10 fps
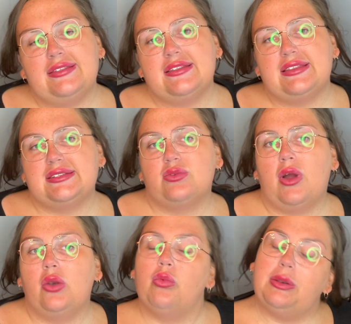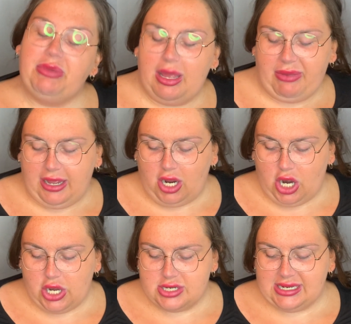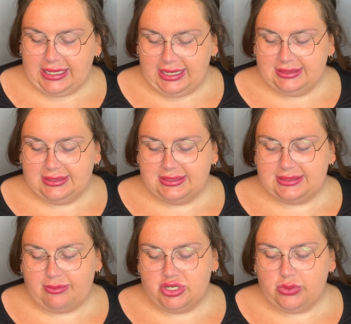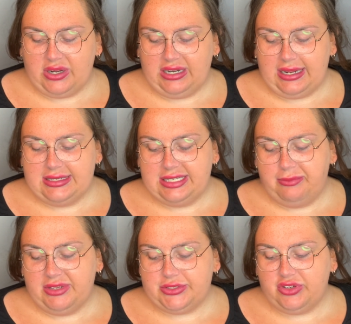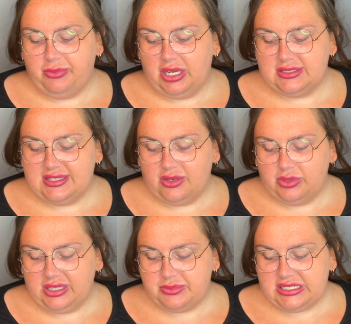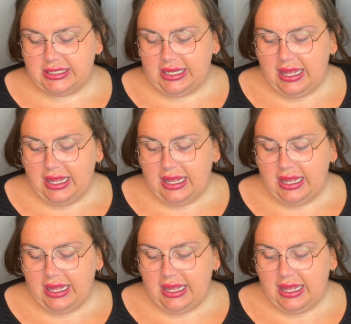that this one would be a bit harder to get than the Summer 2019 Mystery Box Liquid Lipstick.